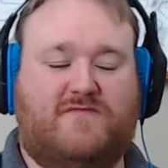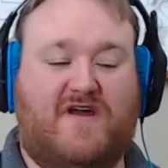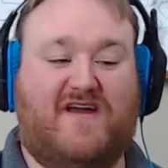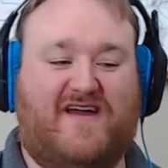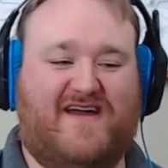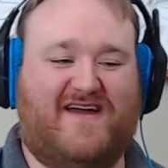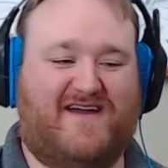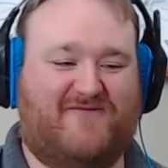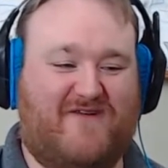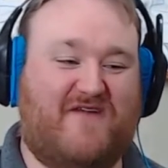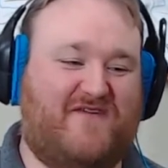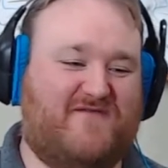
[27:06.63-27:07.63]

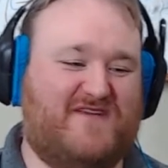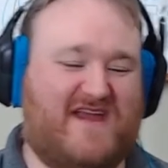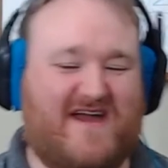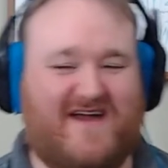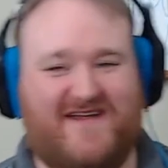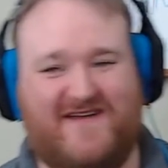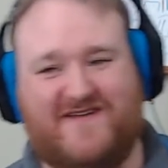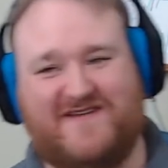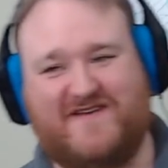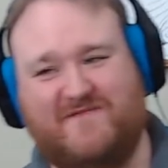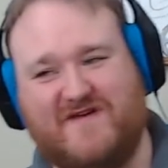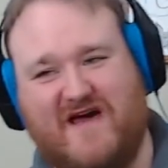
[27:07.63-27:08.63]
If it was, yeah,
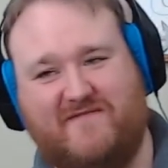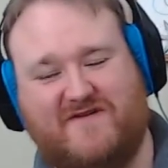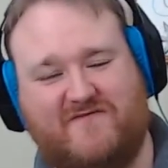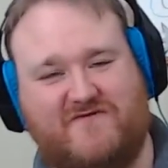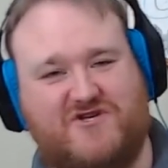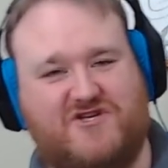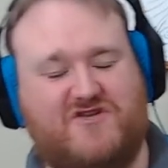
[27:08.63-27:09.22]
sometimes it was